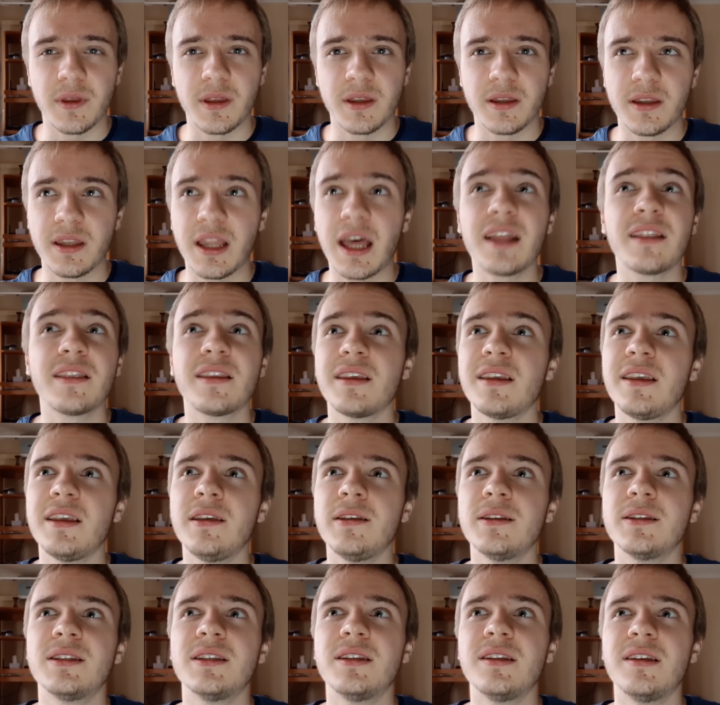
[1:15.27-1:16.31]

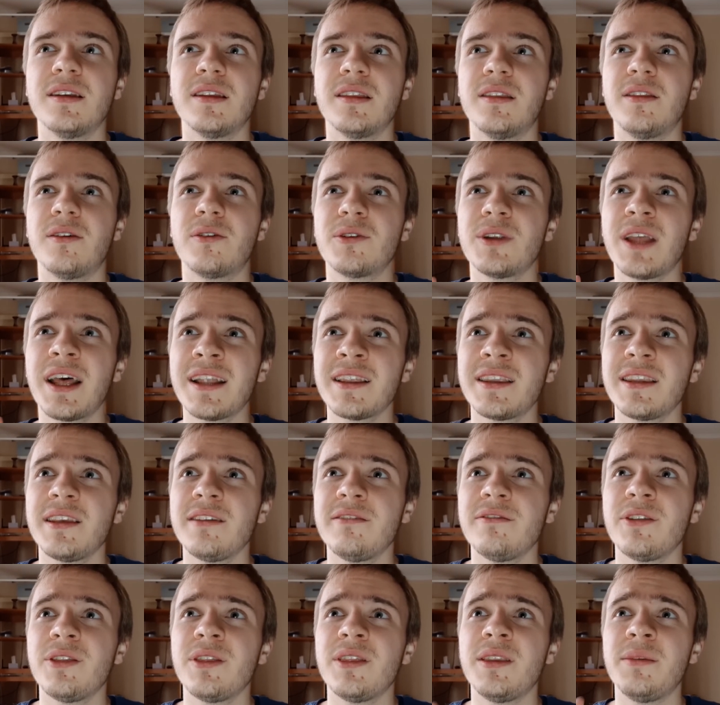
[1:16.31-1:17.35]
They're not
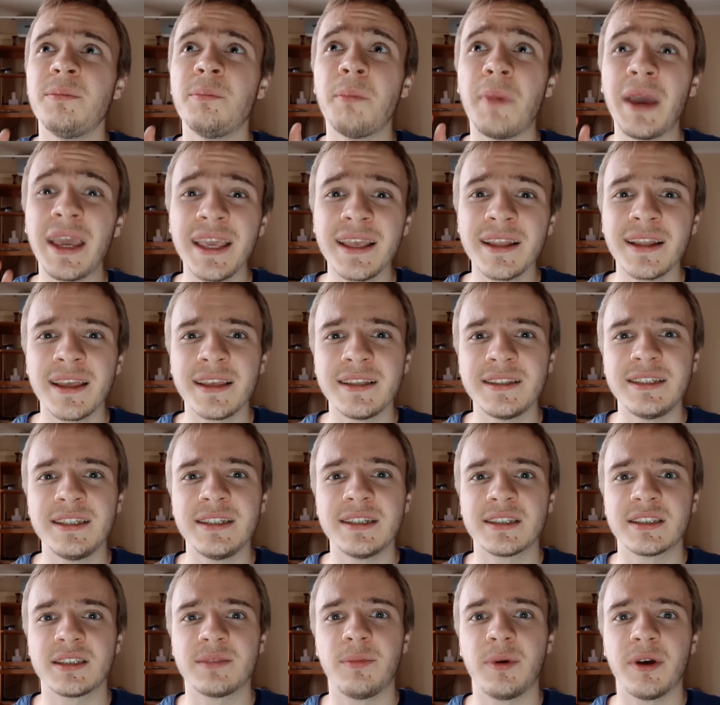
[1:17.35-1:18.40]
even the main
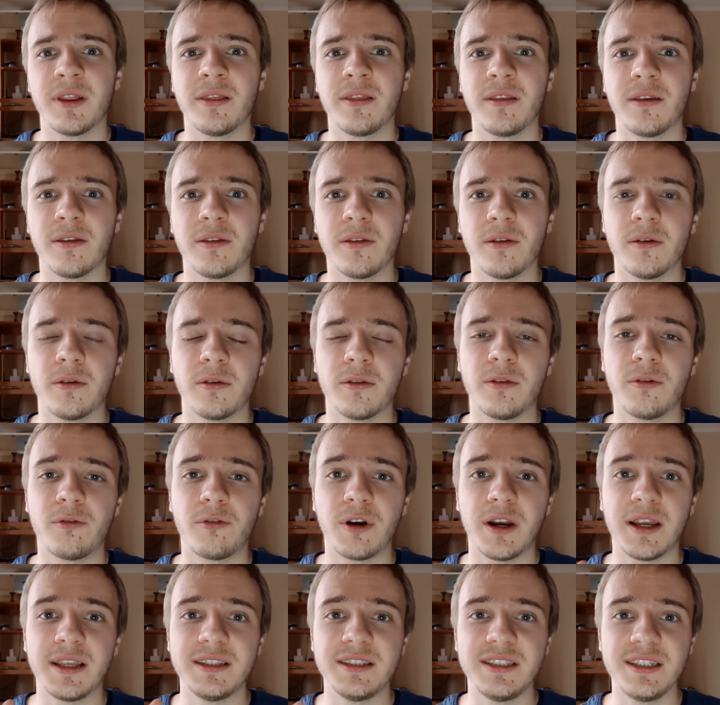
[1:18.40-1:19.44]
ideas, but they're
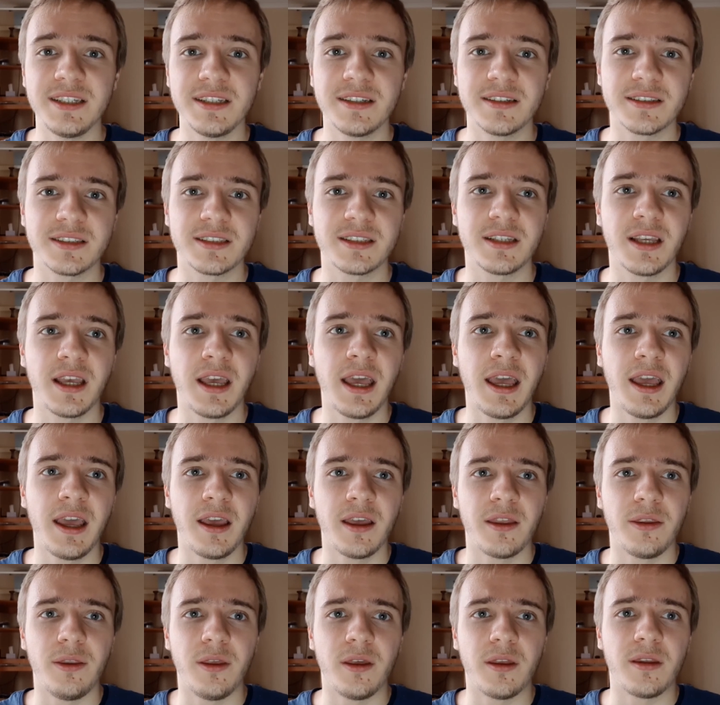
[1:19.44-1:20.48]
ideas
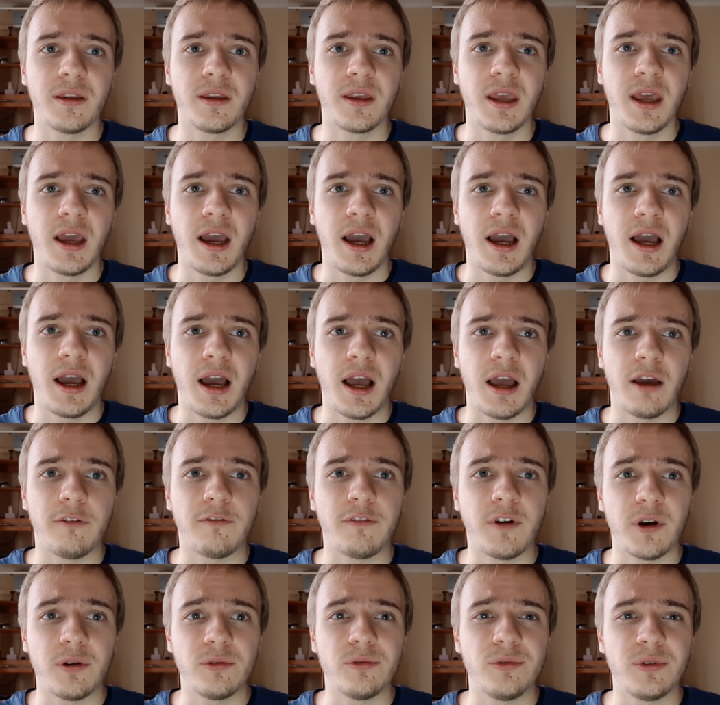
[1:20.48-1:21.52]
that I
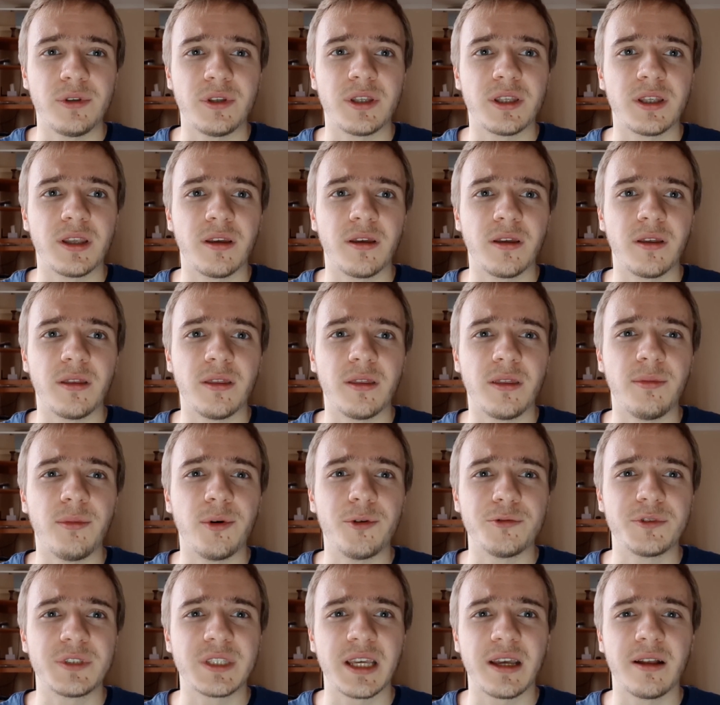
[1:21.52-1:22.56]
found the
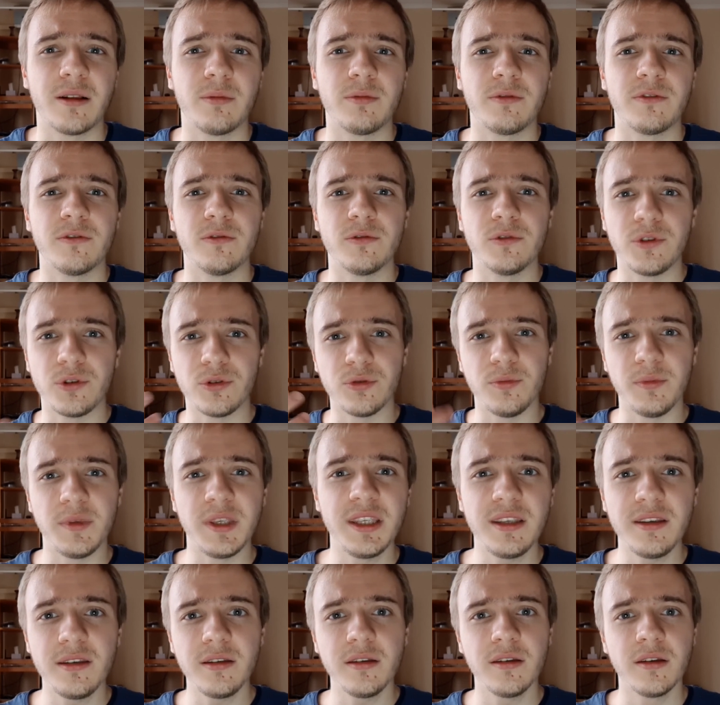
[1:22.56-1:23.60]
most helpful to
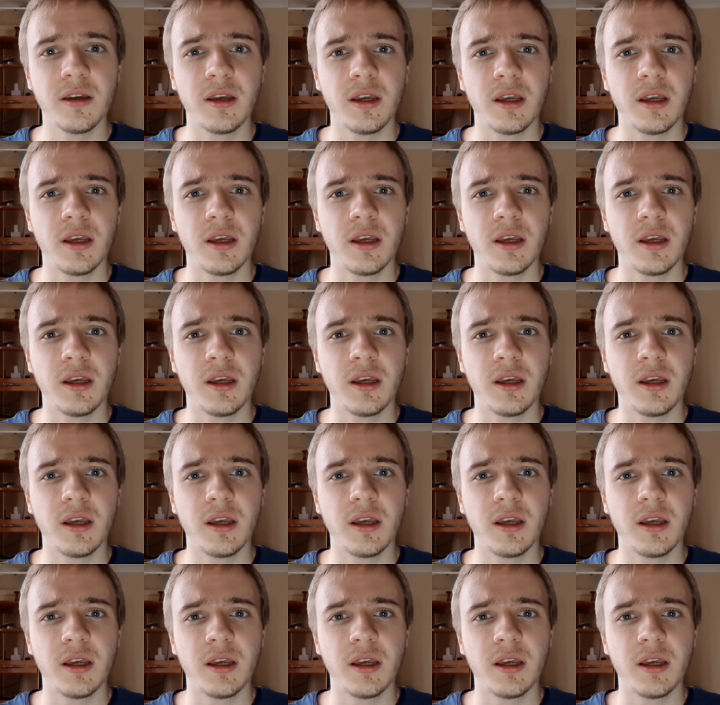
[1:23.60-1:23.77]
me,